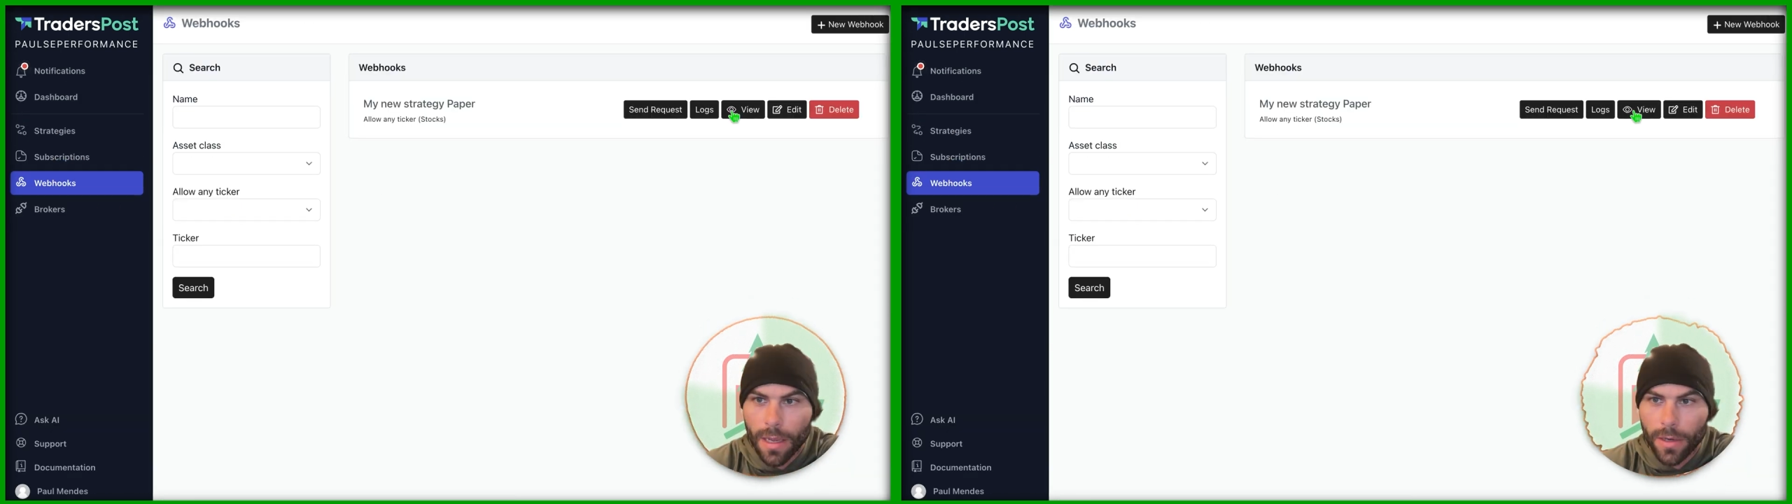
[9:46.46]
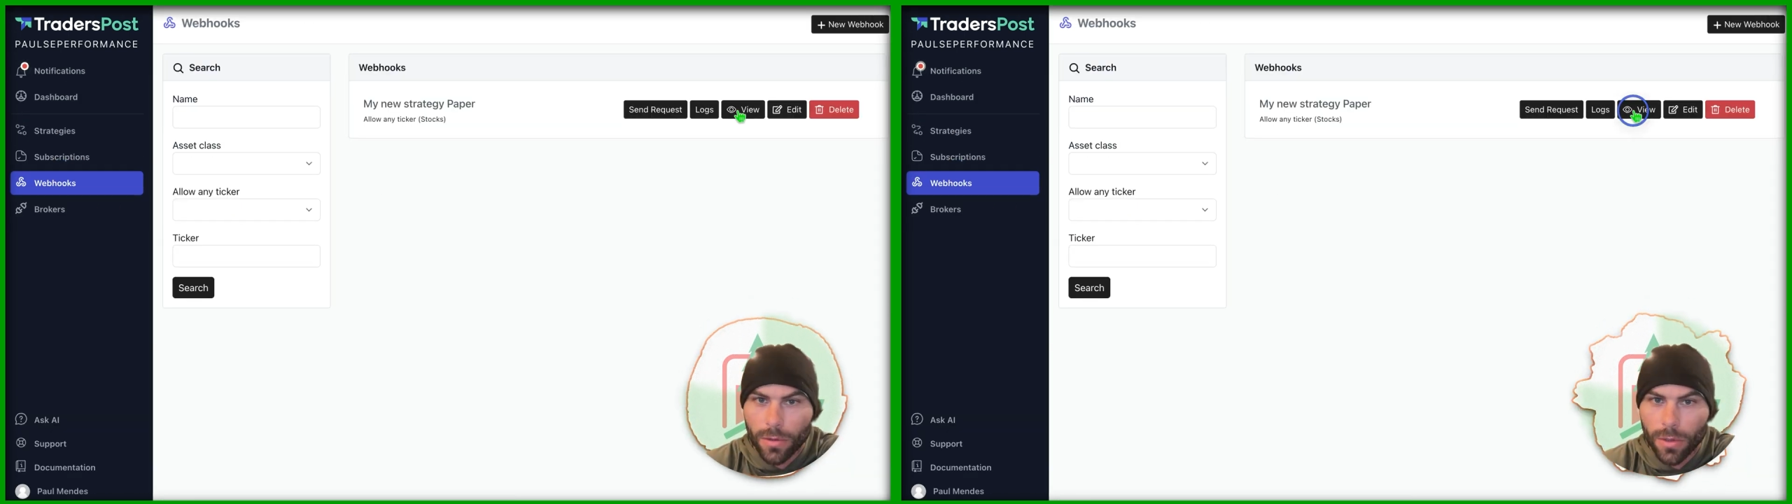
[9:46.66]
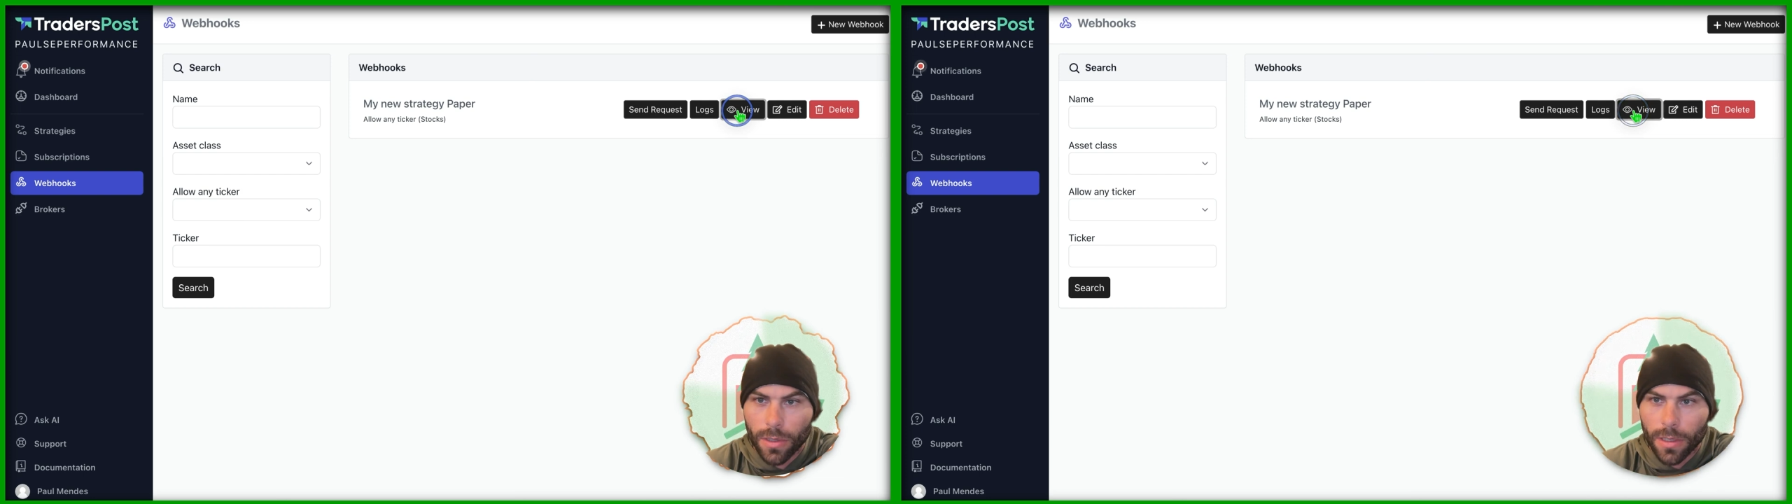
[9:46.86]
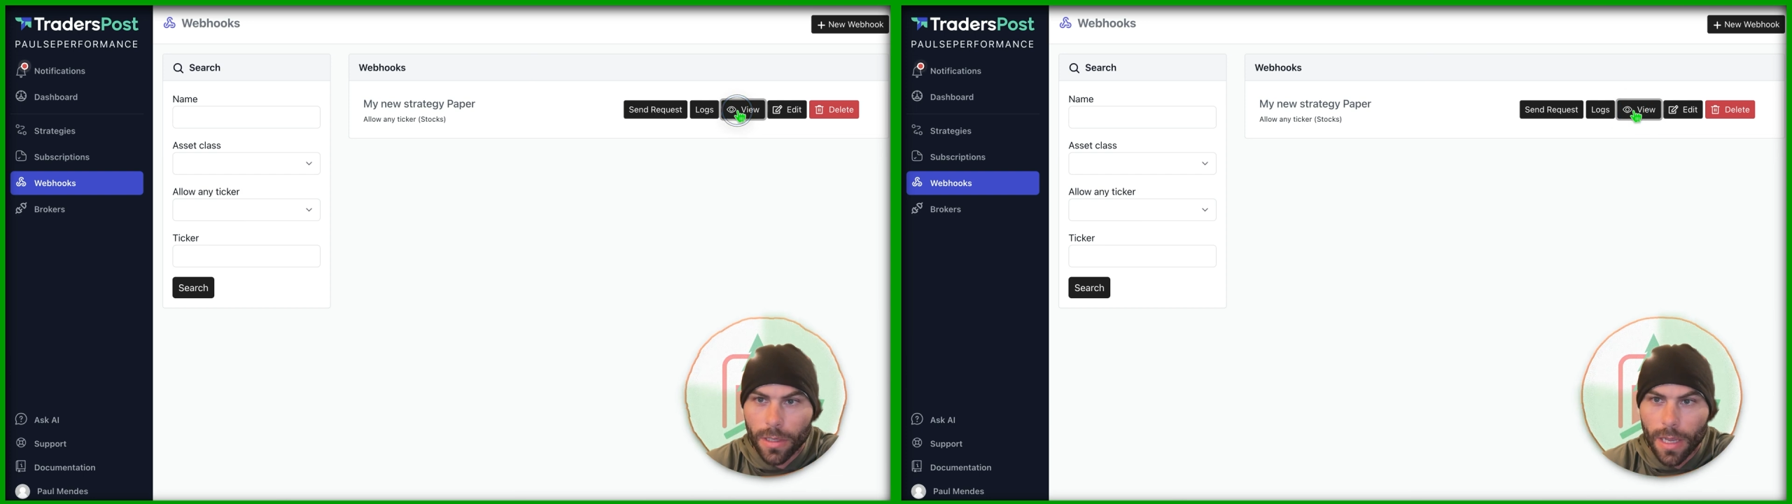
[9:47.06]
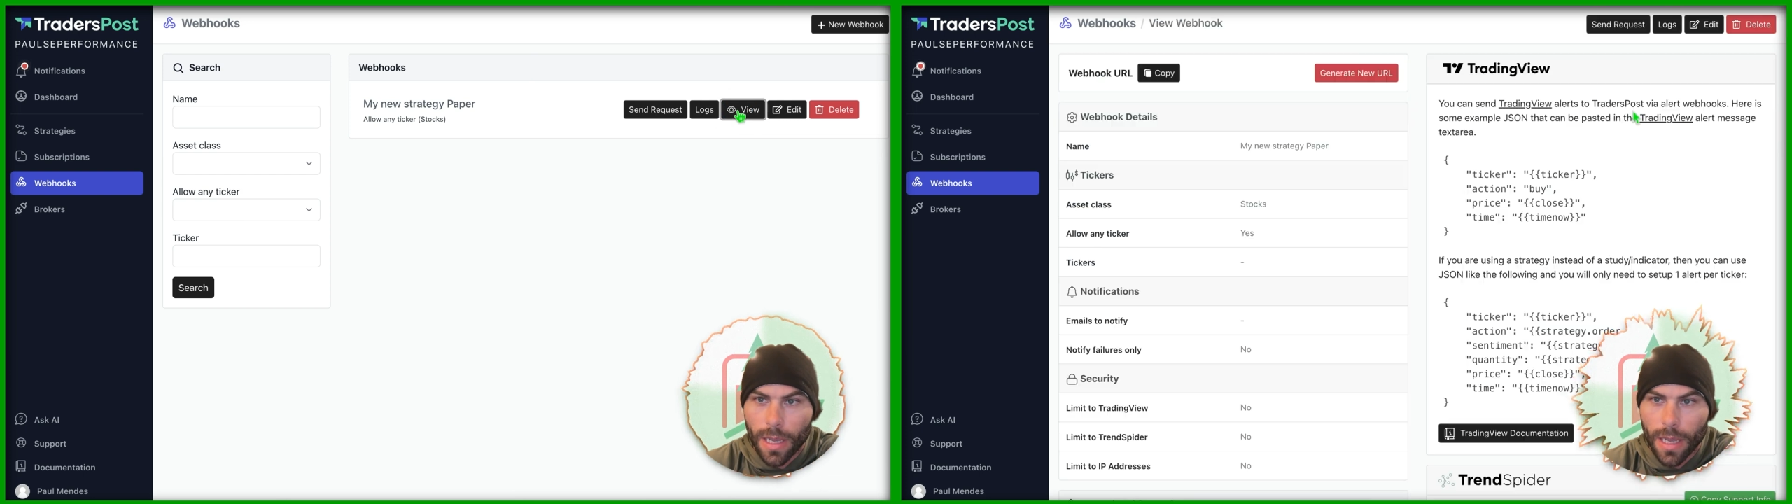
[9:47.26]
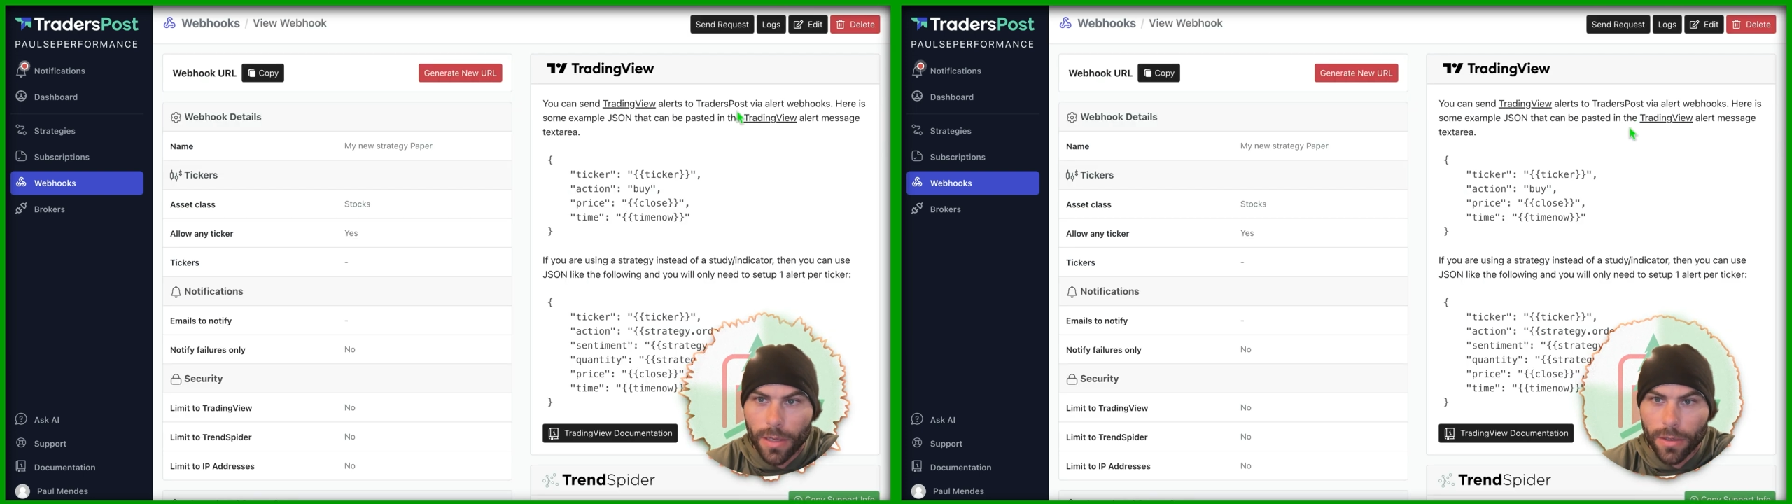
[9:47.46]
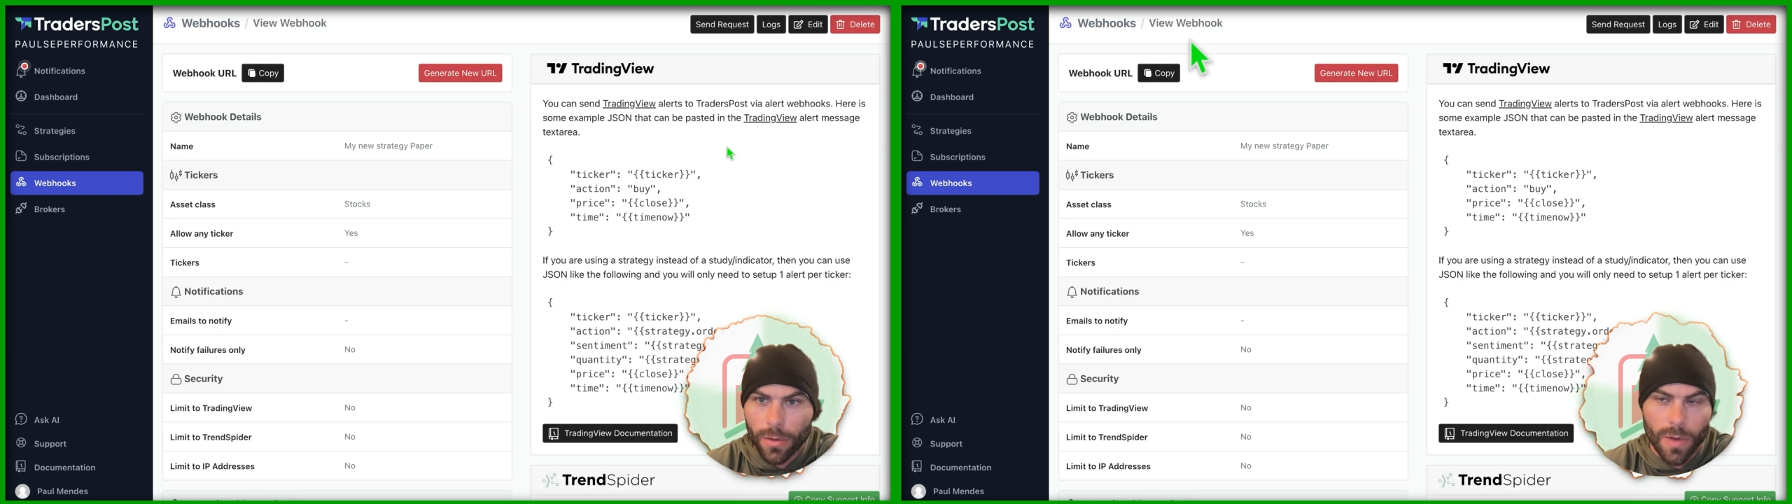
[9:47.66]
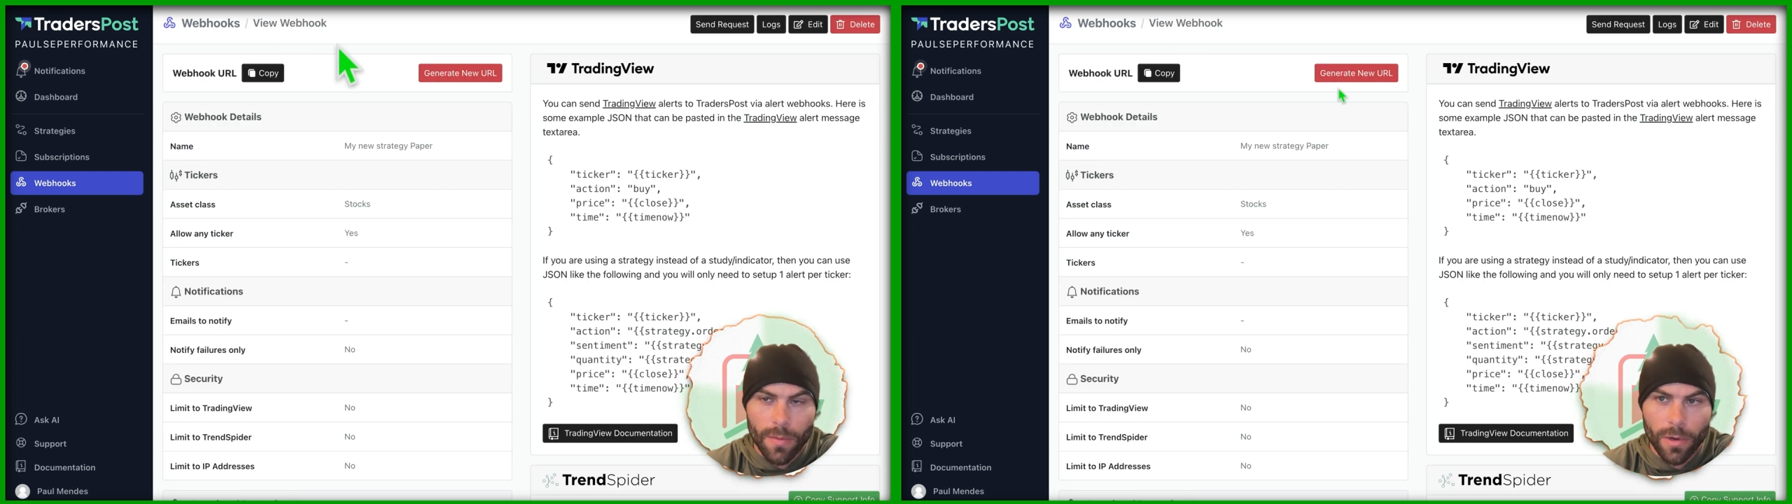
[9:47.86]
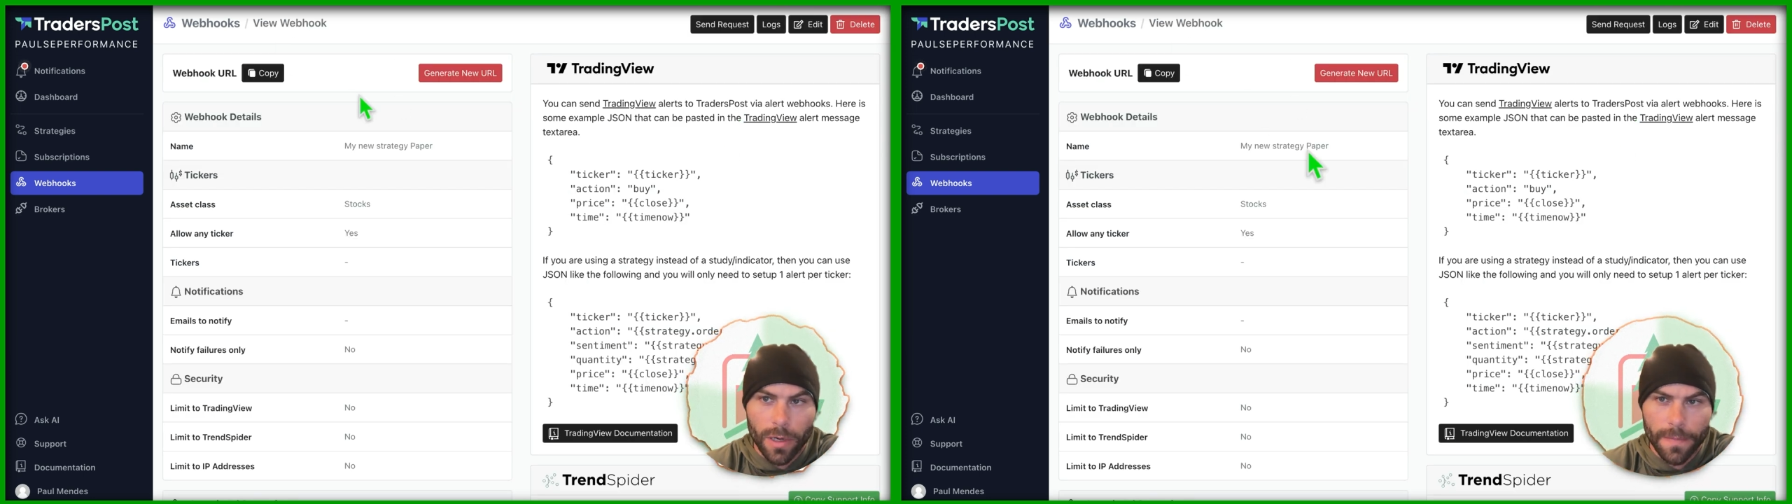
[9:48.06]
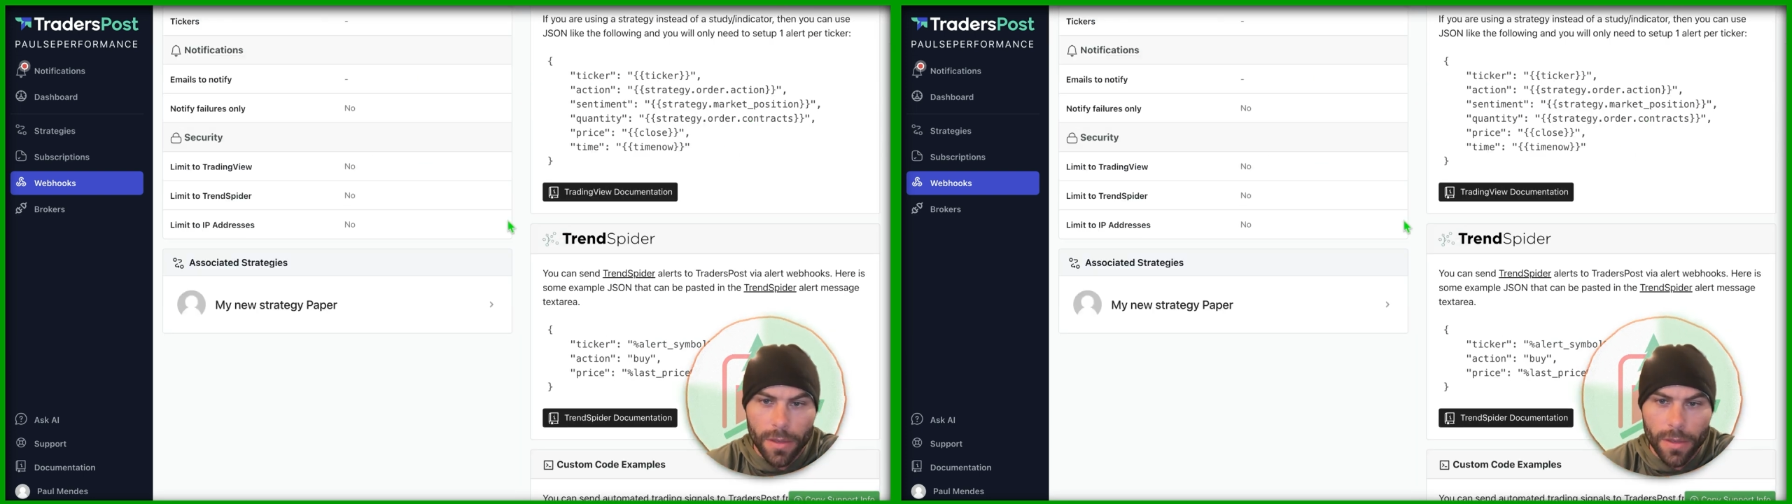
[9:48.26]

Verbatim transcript: and look at your webhook,